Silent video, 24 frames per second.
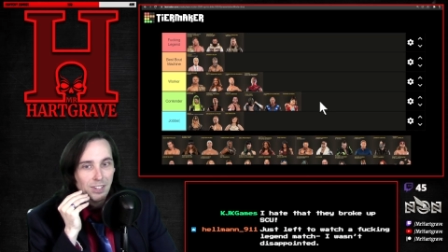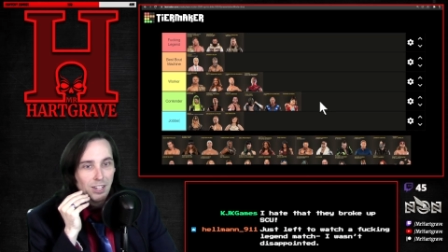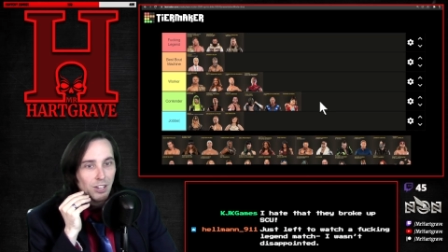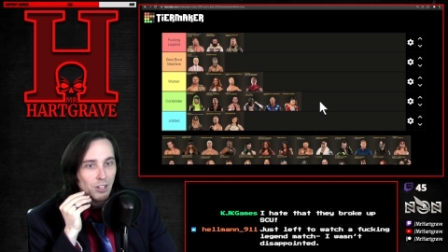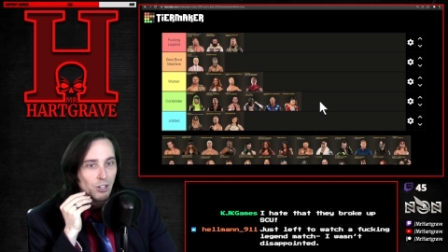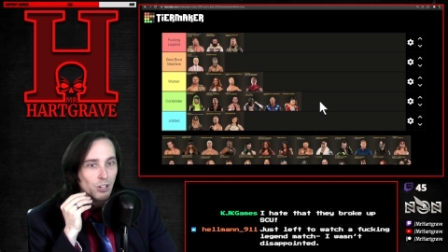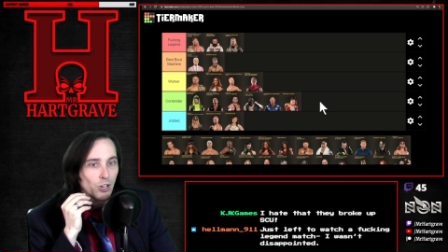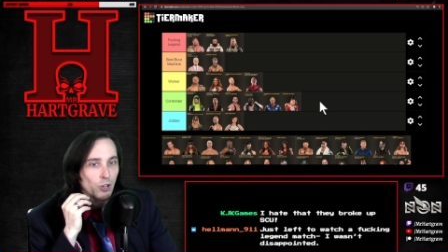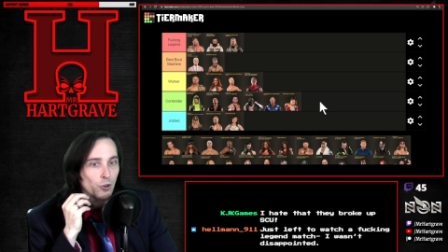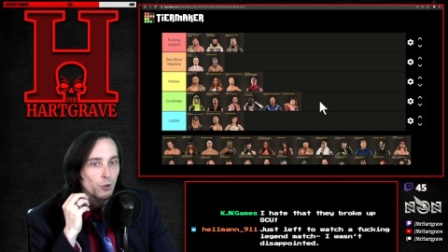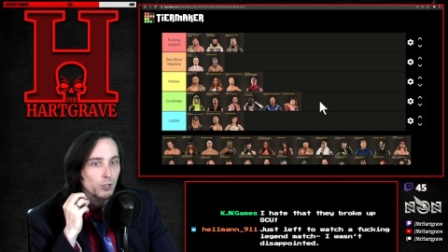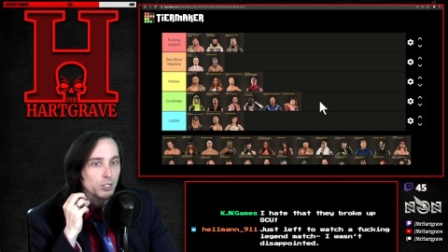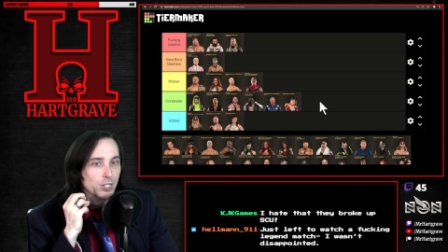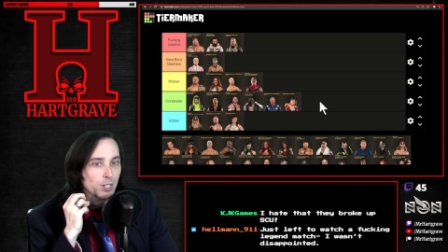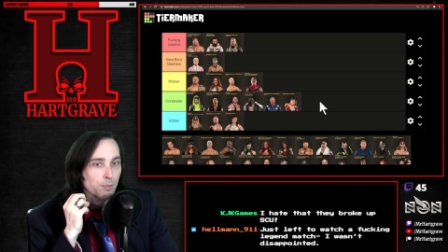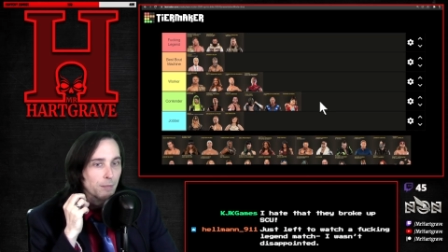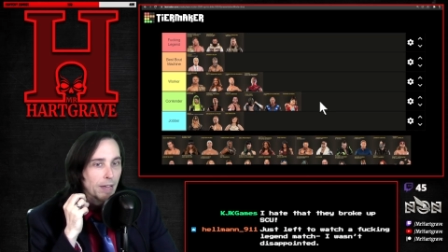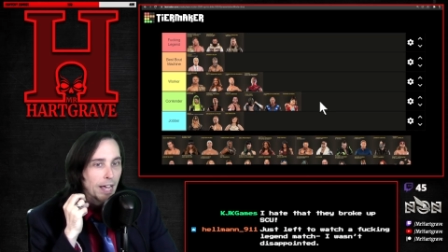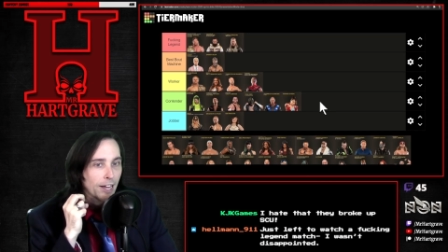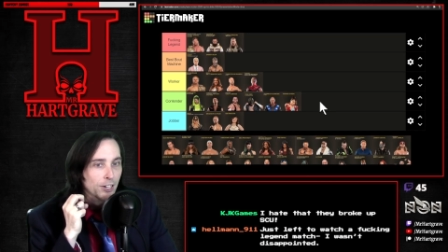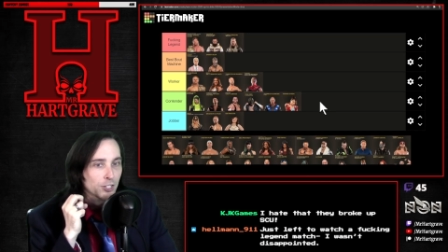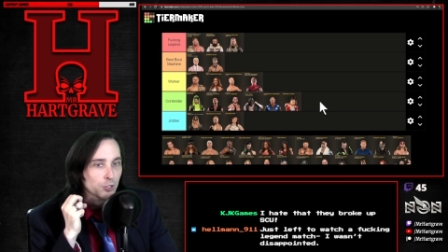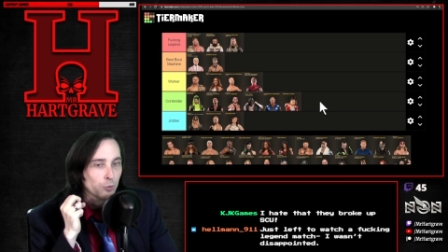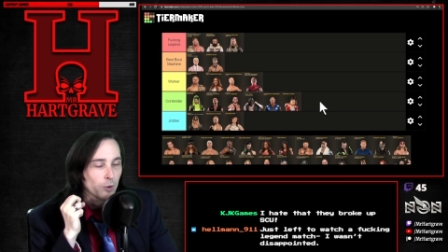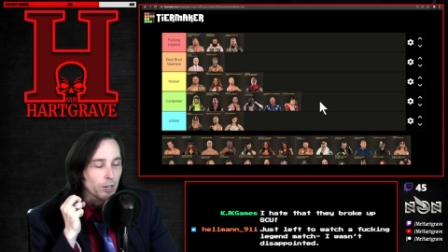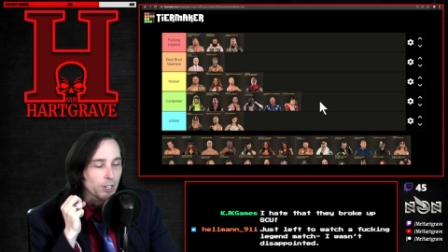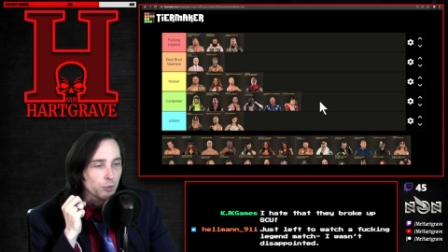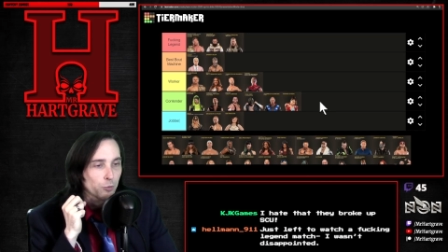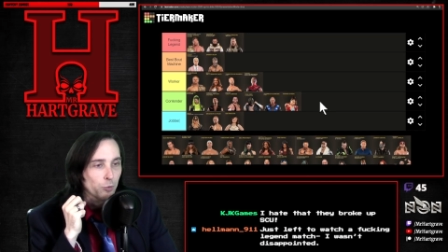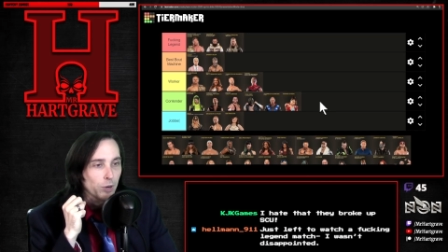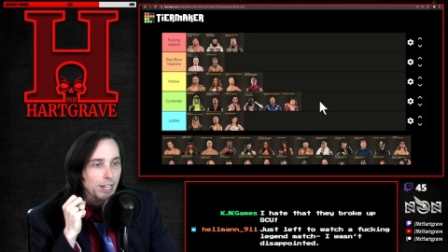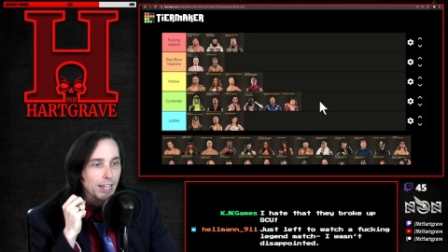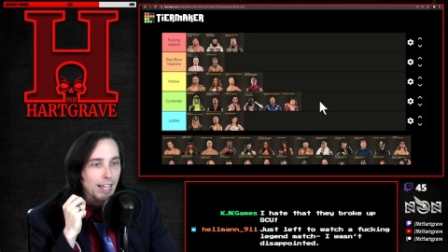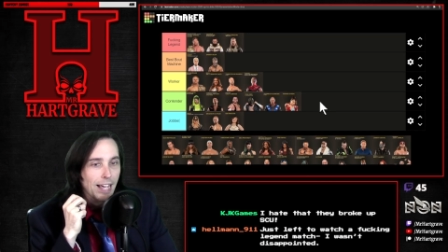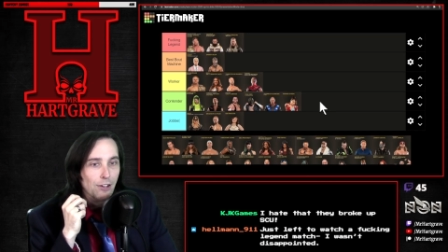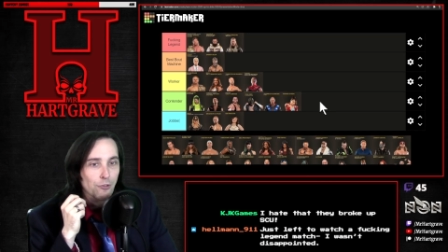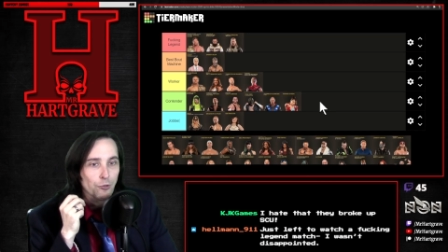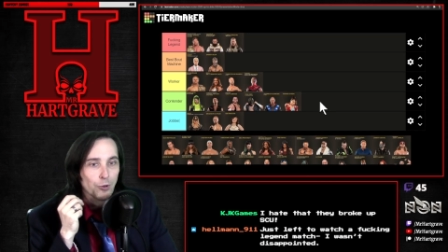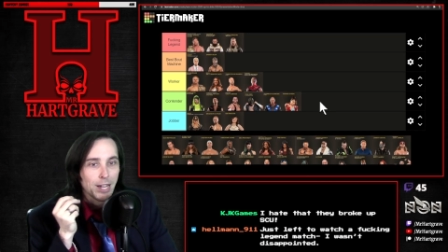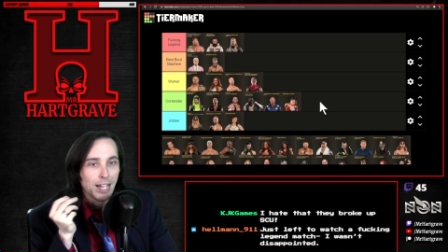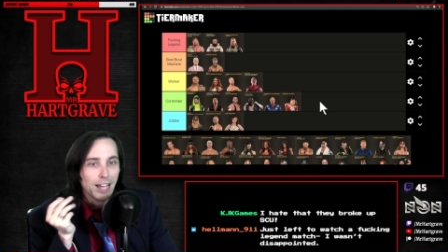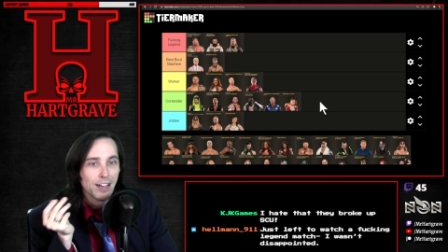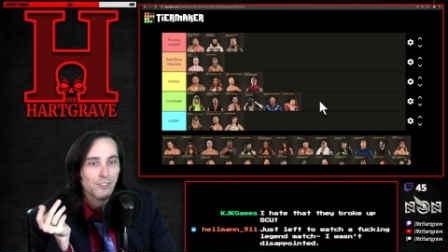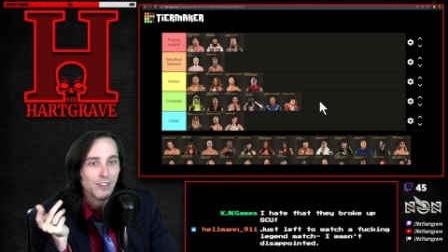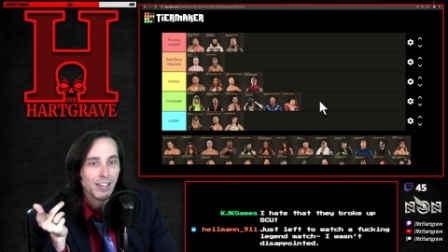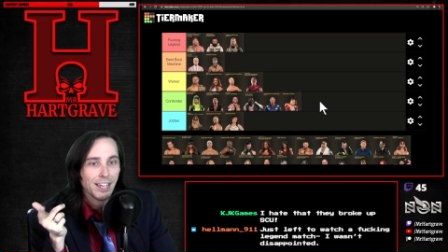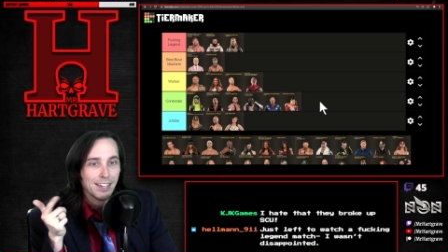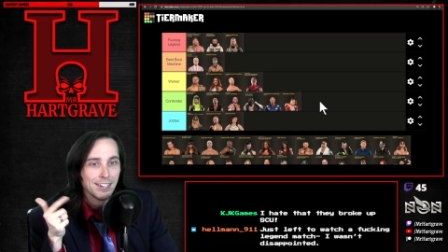Who was the match with? We have
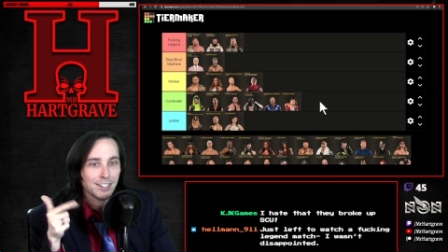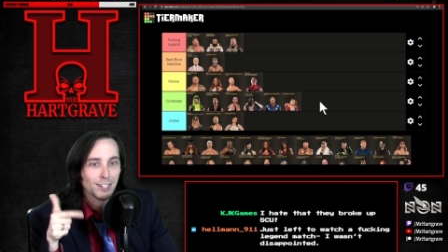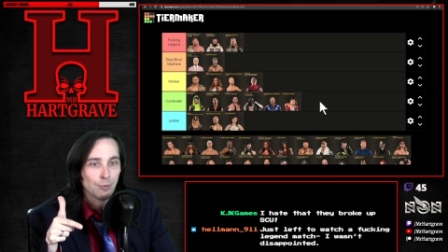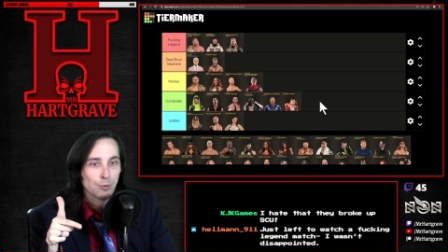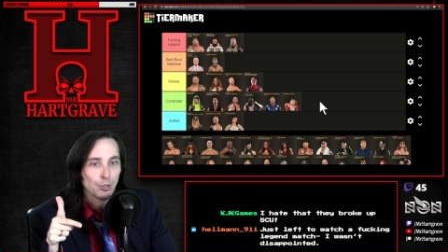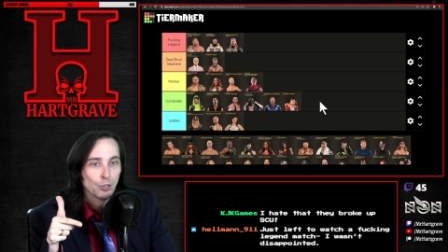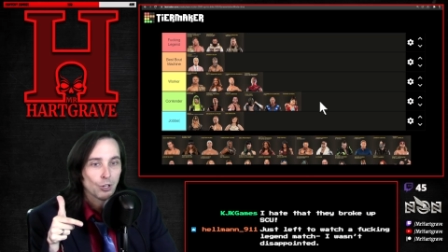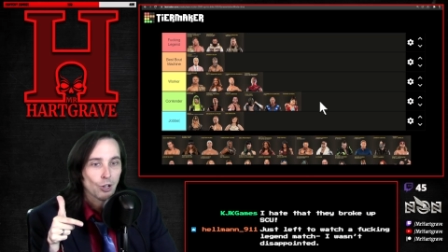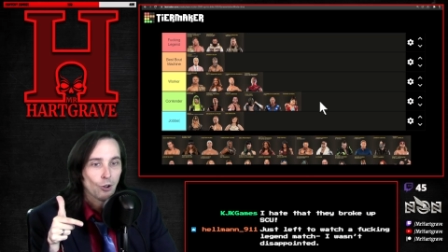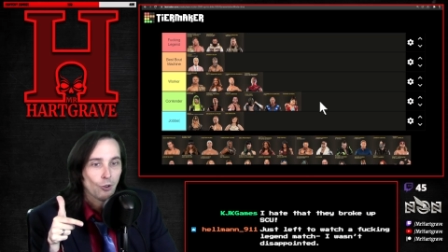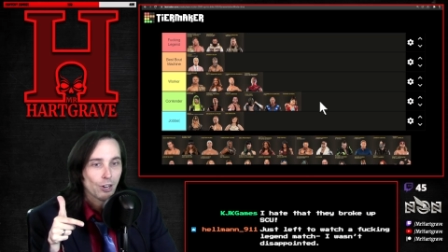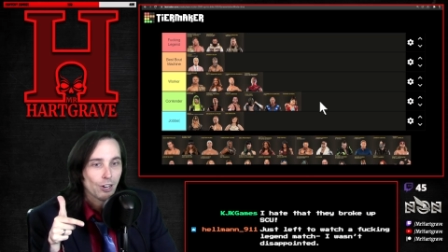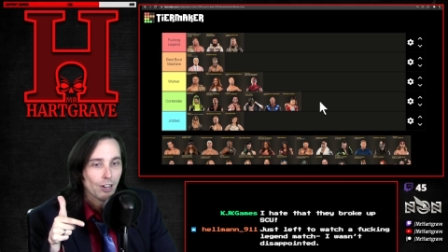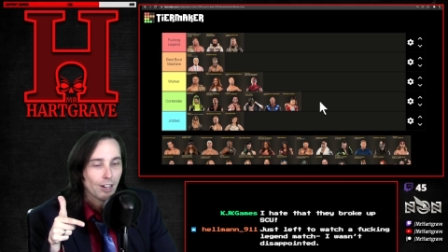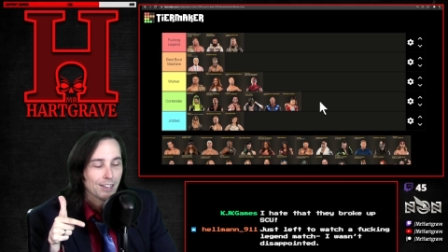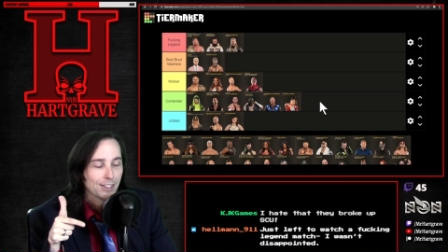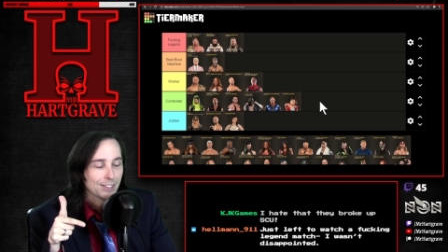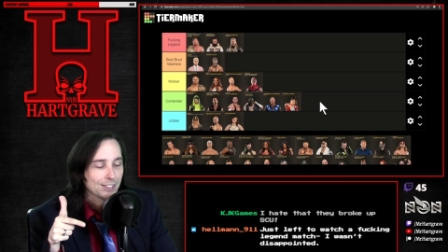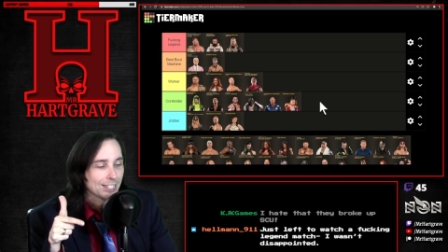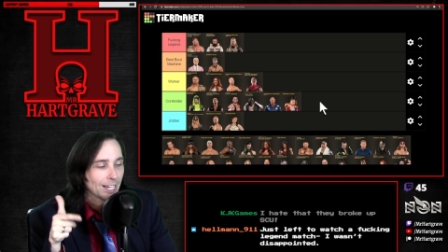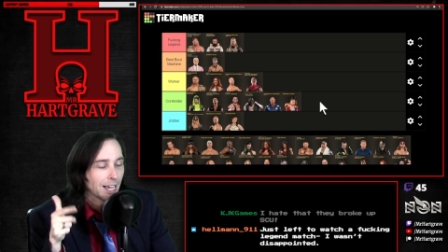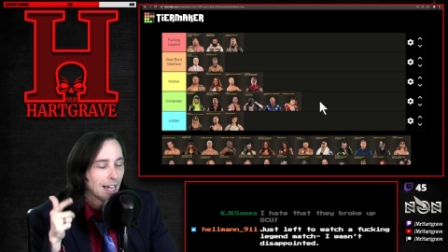AEW going on.